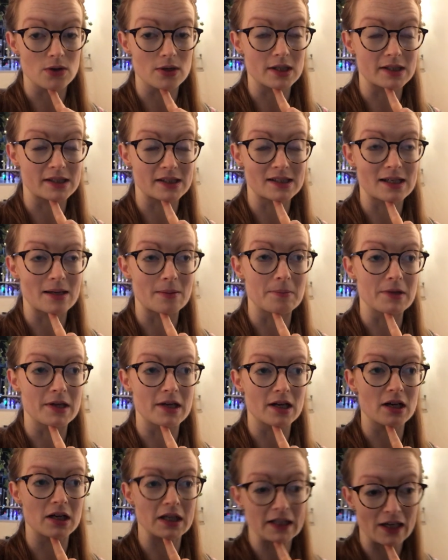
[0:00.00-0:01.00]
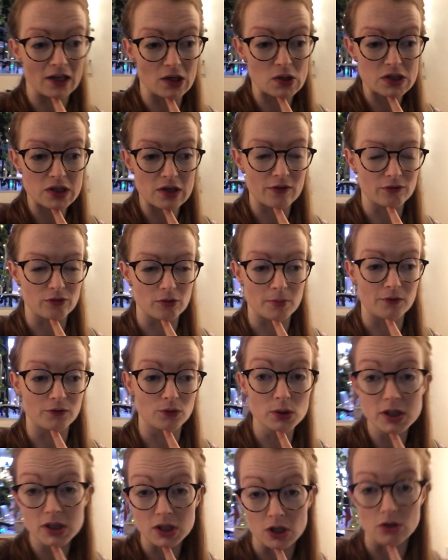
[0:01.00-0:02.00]
and some that I got from a
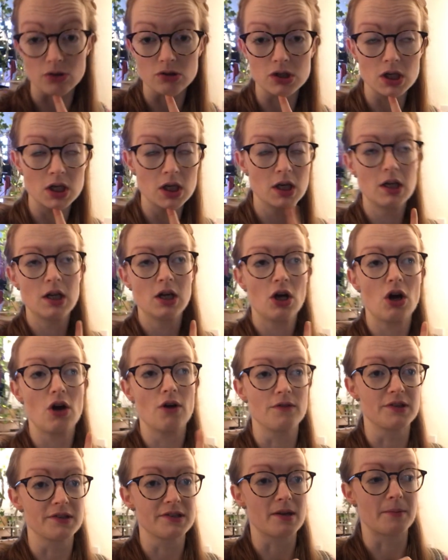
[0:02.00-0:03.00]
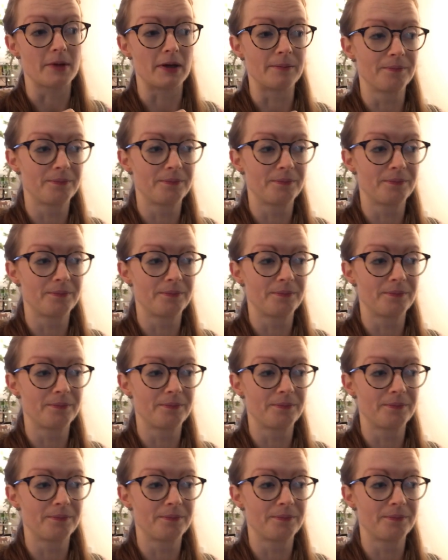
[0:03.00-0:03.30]
voice coach over the summer.